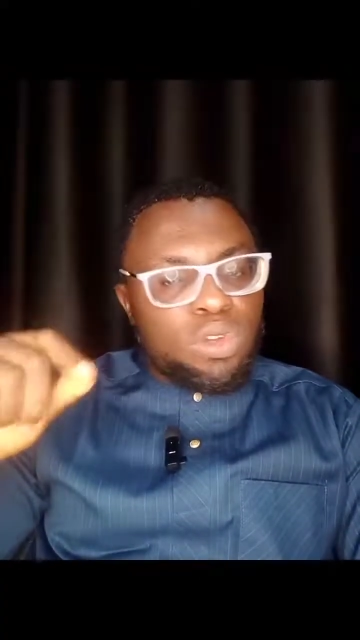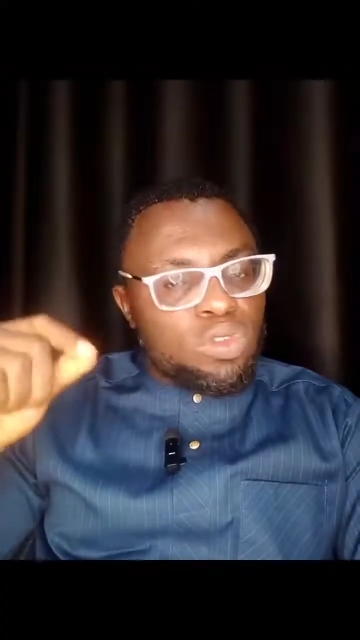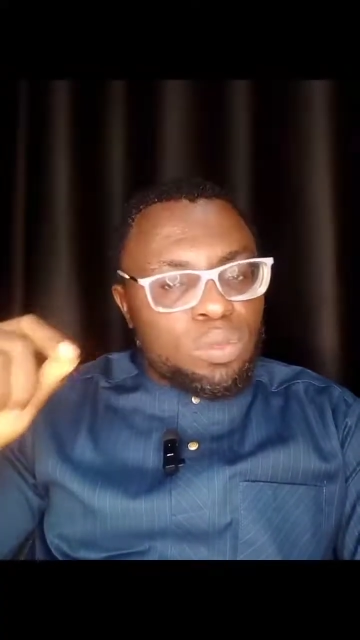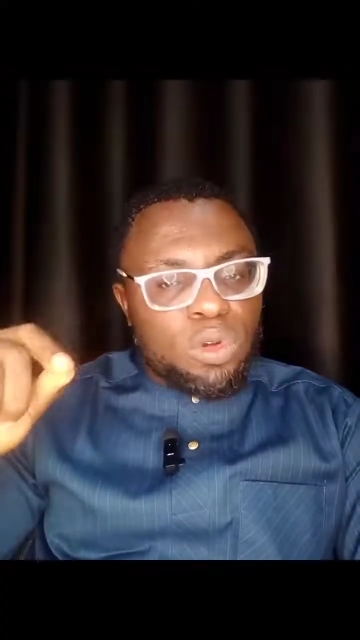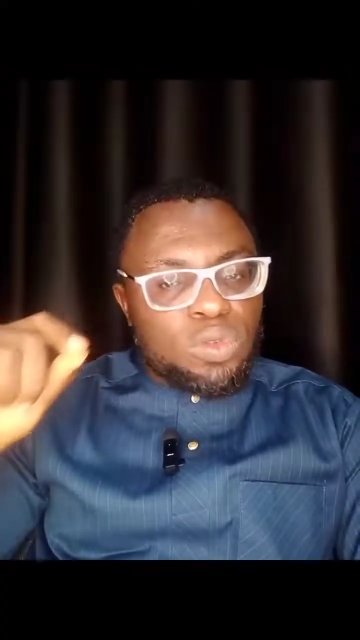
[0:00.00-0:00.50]

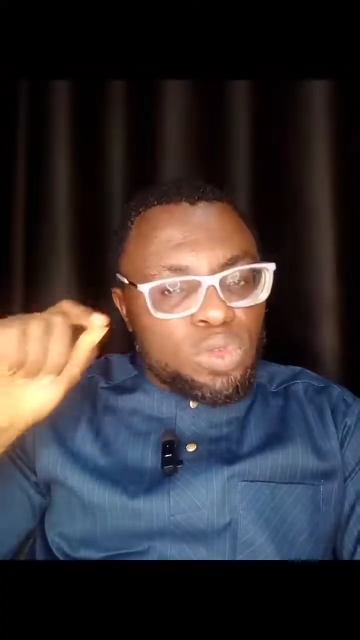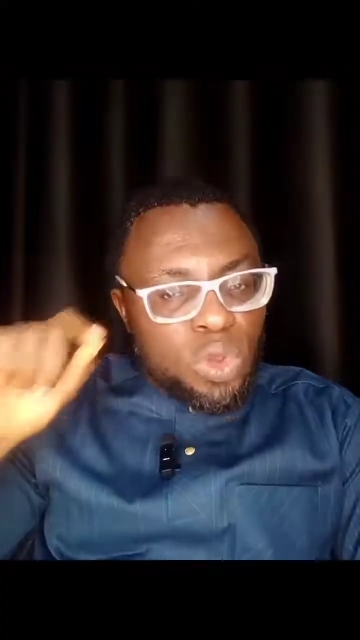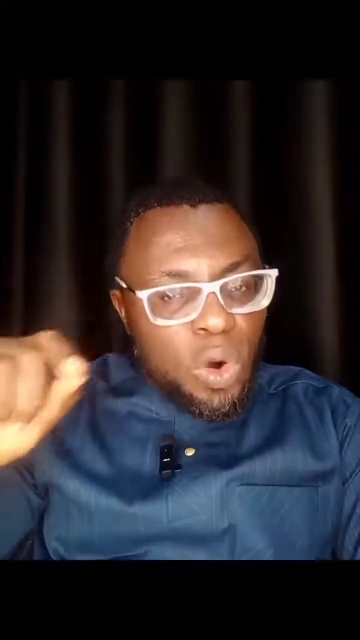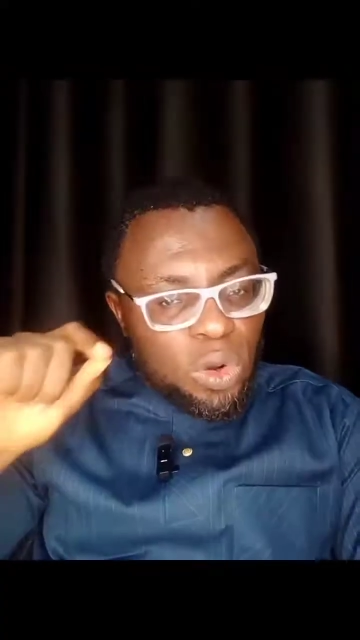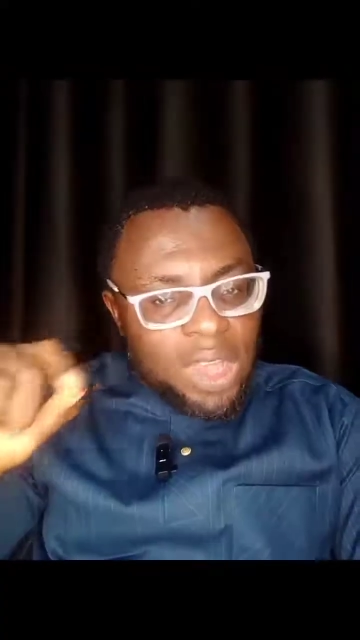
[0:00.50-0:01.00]
But you must
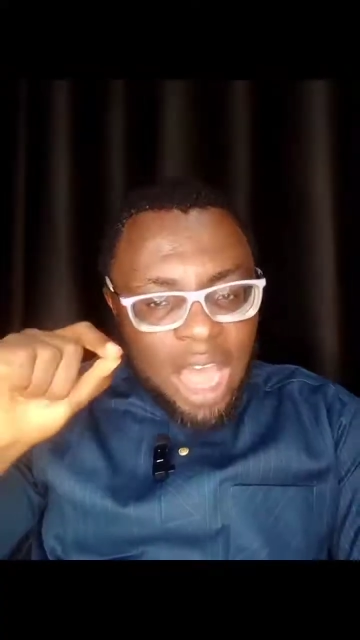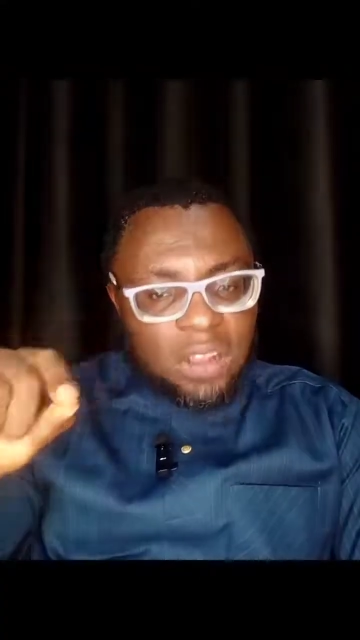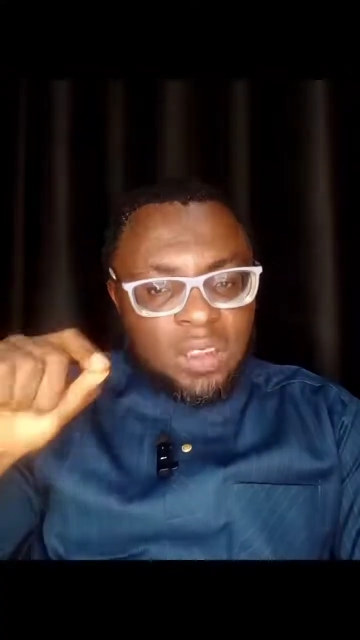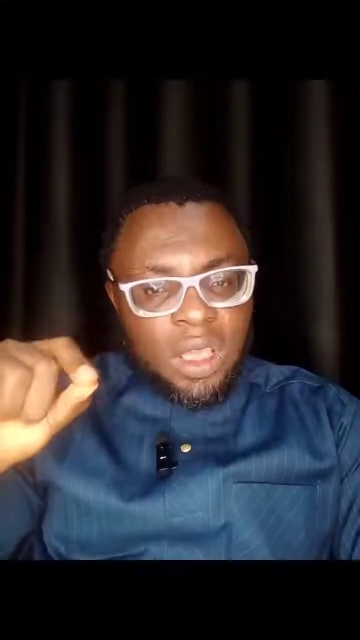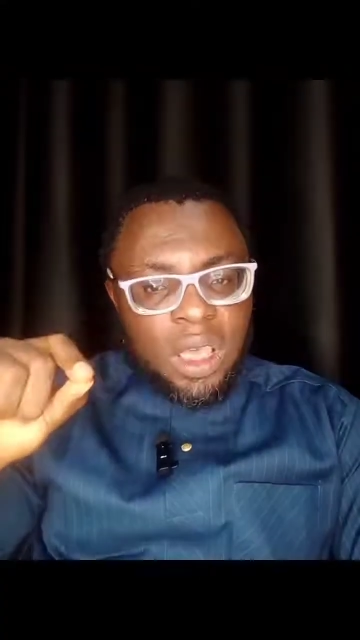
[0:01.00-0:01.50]
know
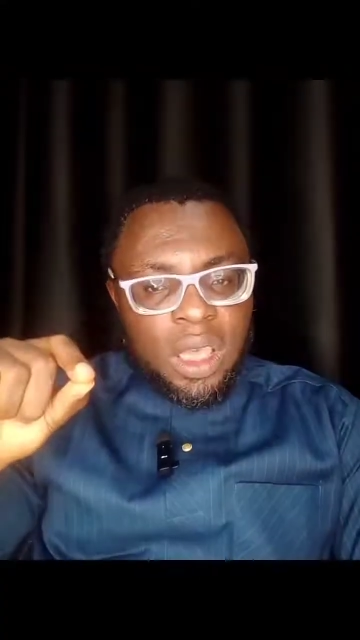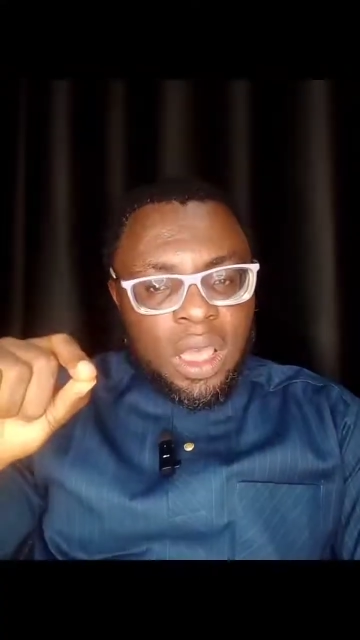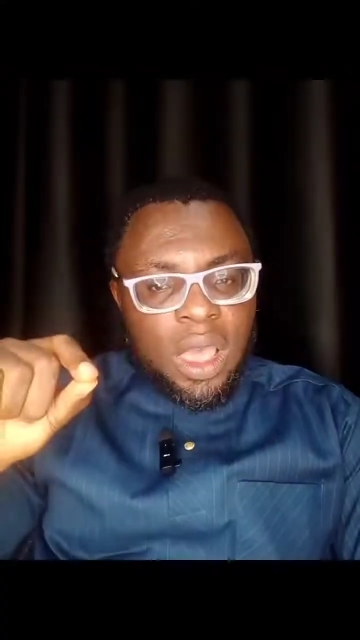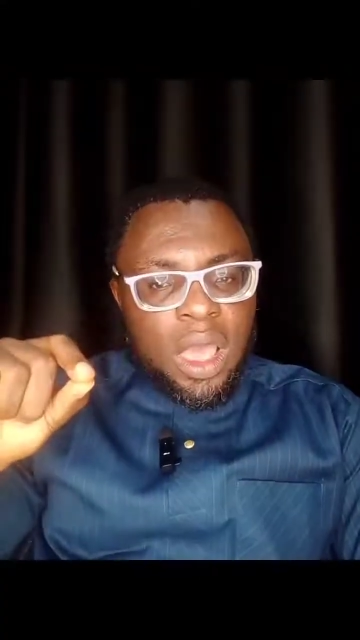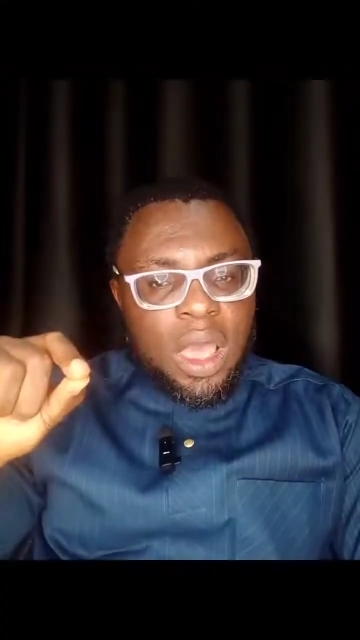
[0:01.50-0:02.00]
that
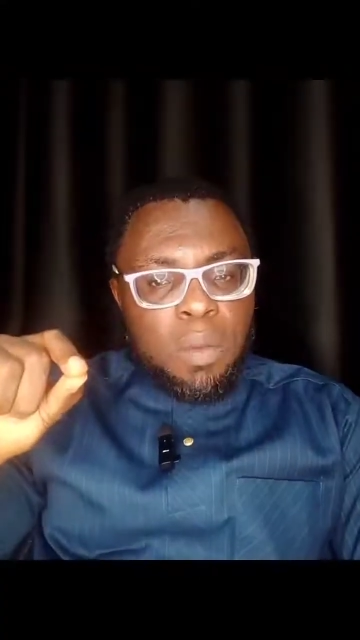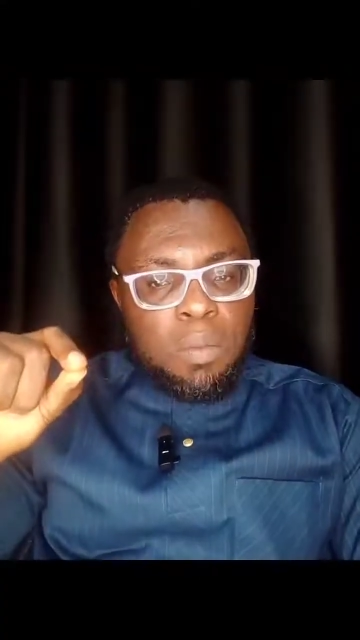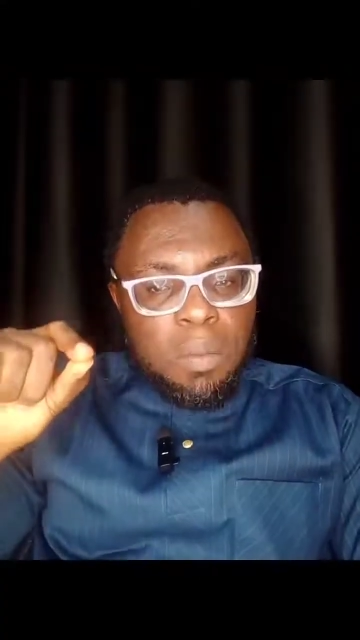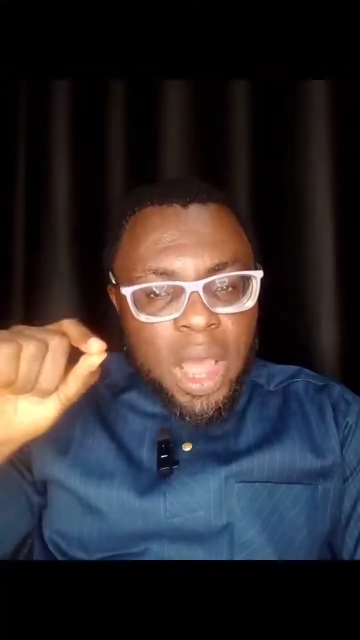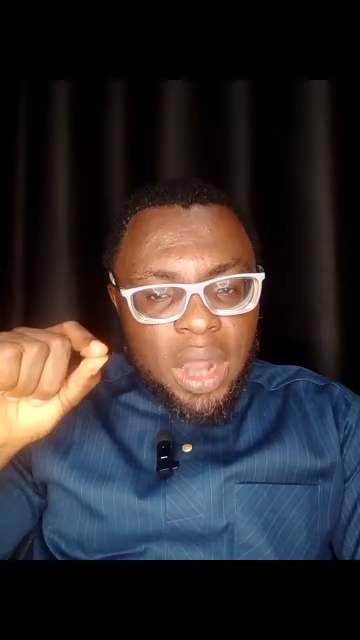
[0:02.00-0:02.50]

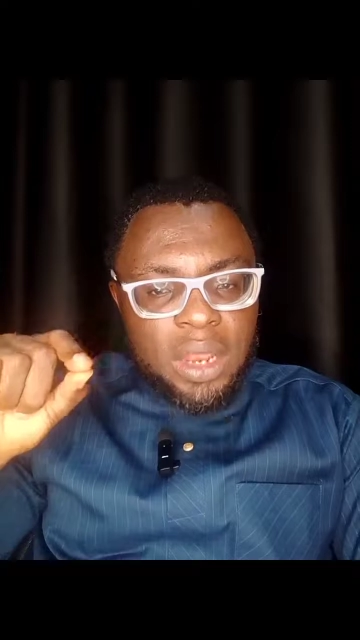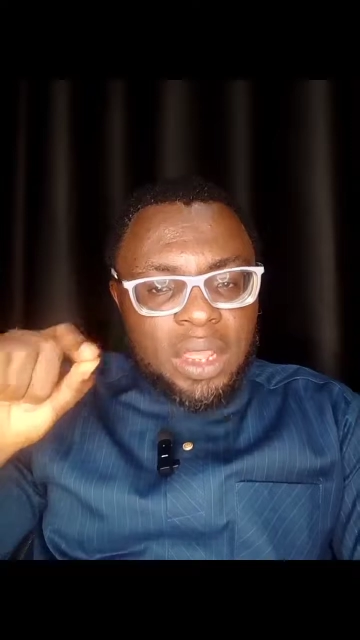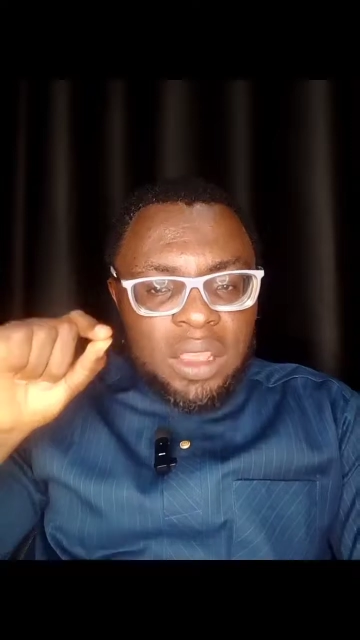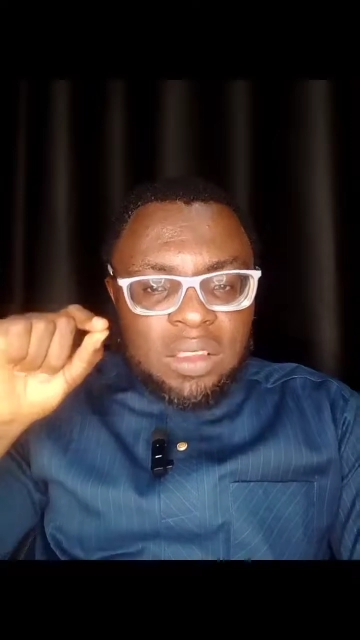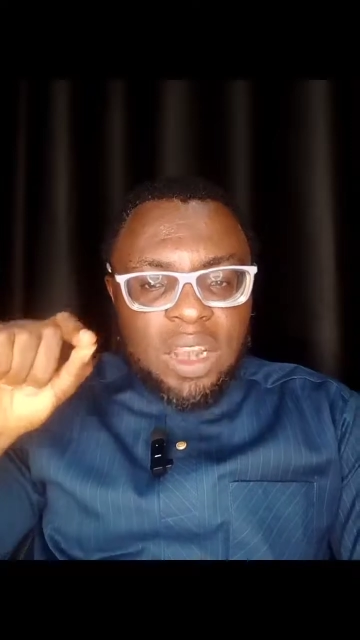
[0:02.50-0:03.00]

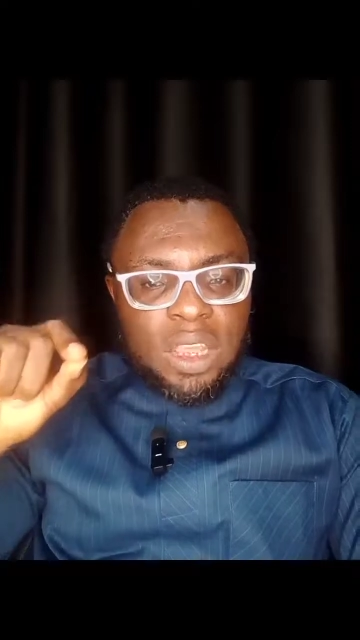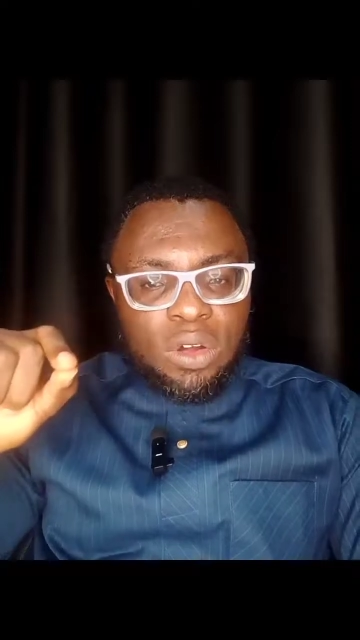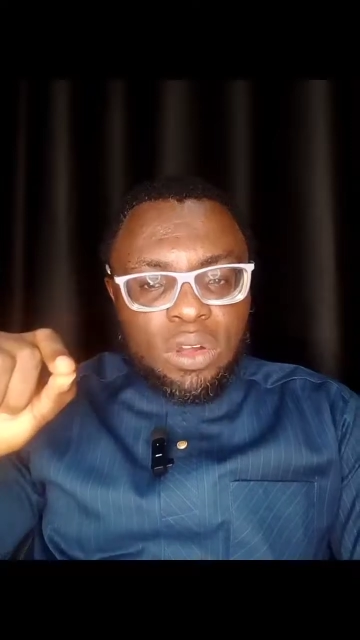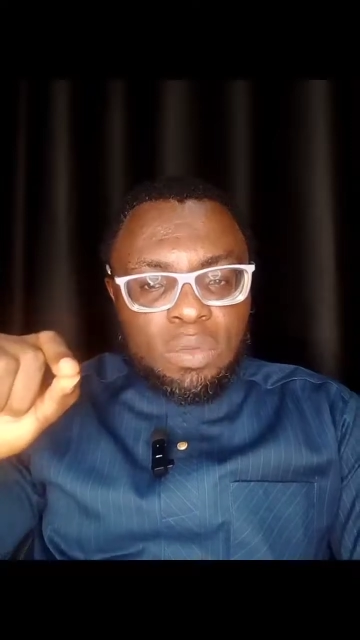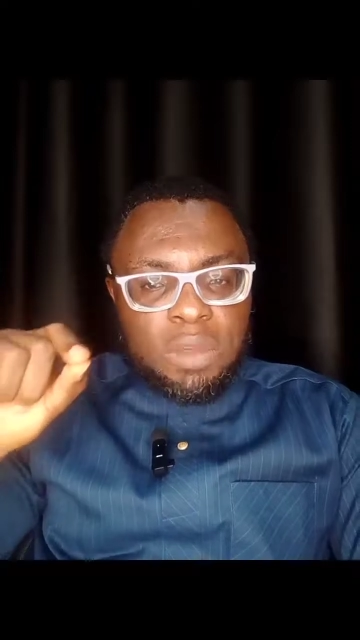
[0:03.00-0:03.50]
man is an
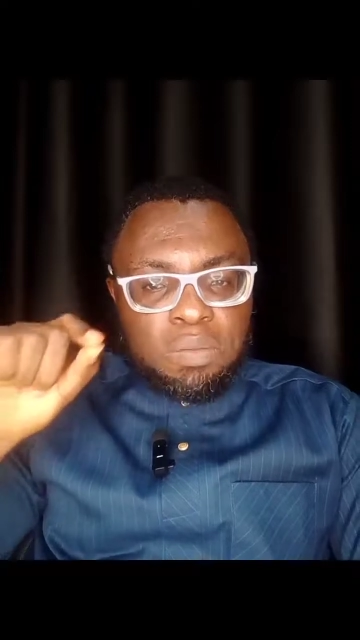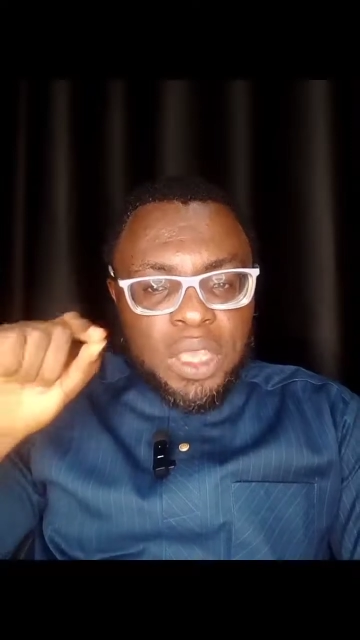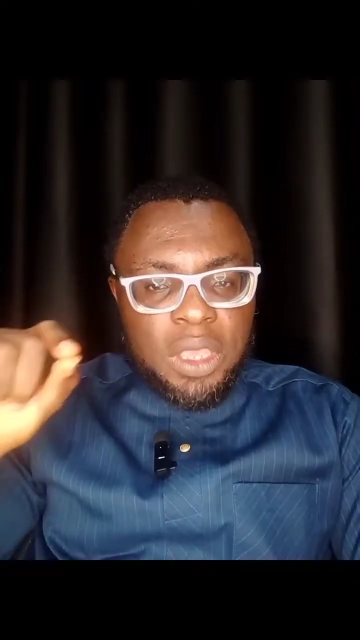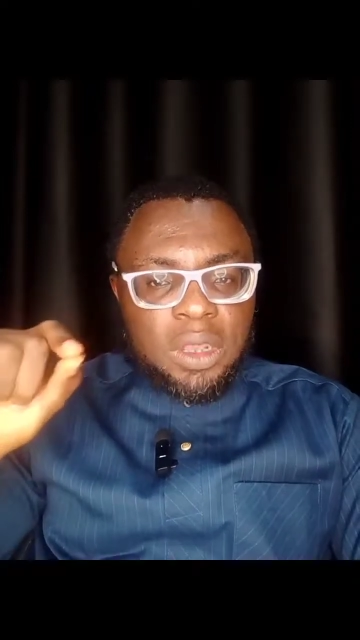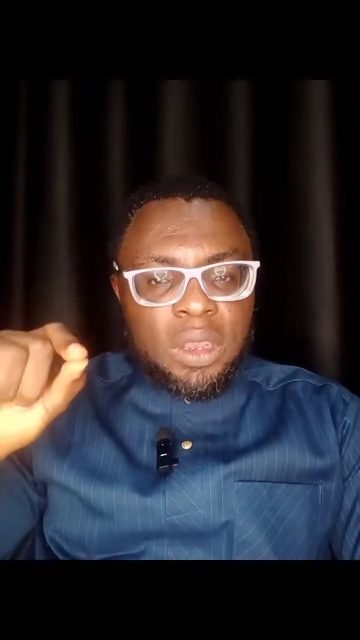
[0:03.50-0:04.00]
economic
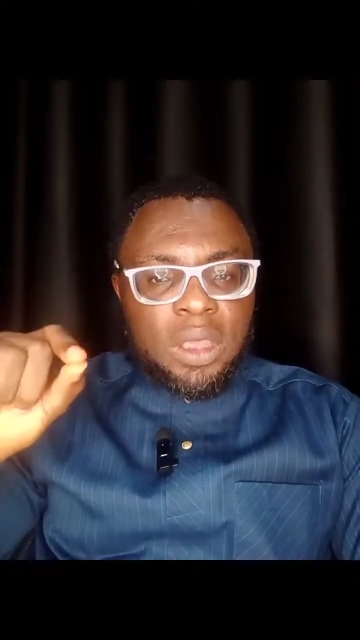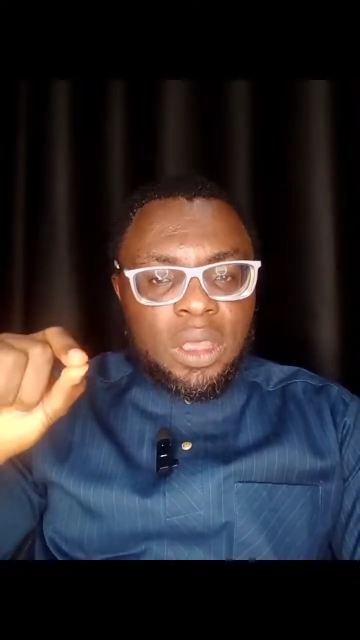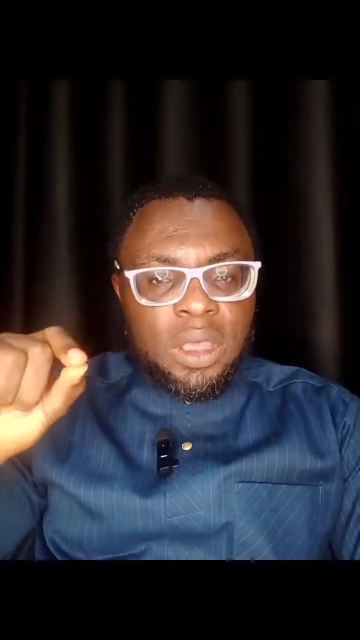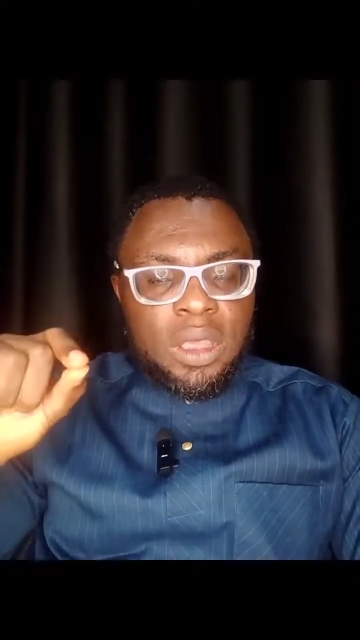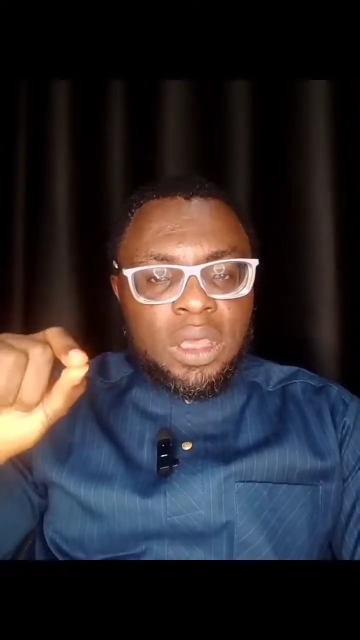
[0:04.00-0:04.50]
being.